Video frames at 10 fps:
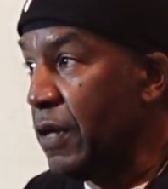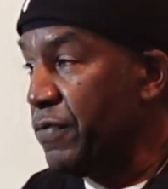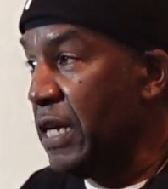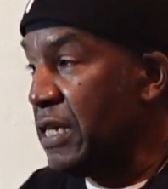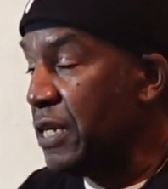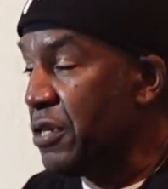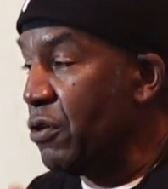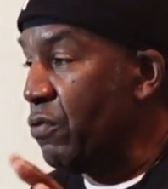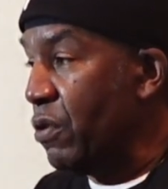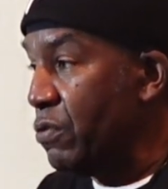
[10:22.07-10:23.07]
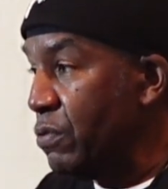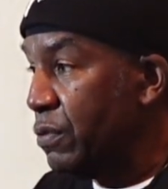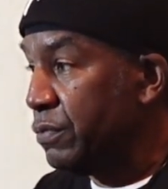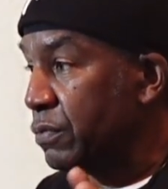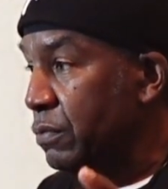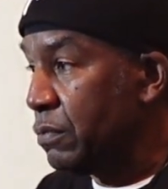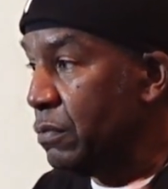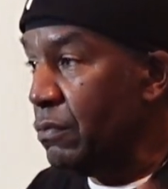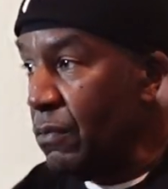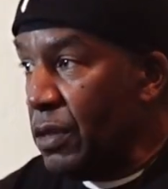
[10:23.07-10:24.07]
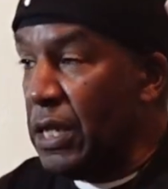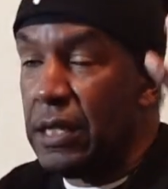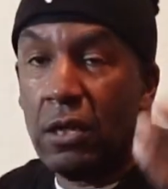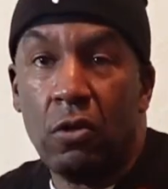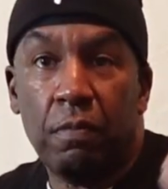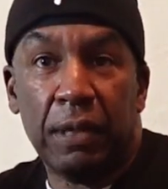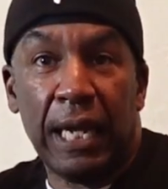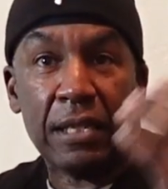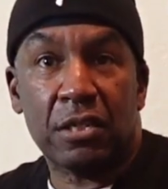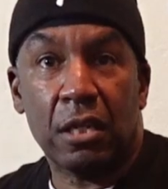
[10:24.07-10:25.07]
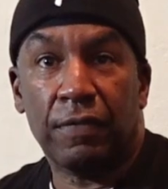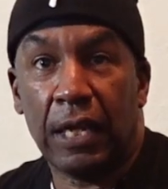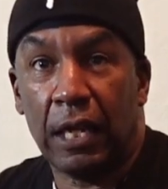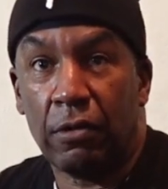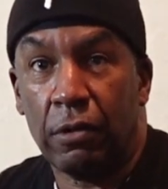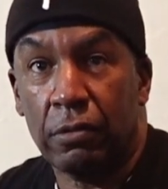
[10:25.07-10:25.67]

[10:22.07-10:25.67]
that doesn't grow, then the whole plant and stuff can't grow.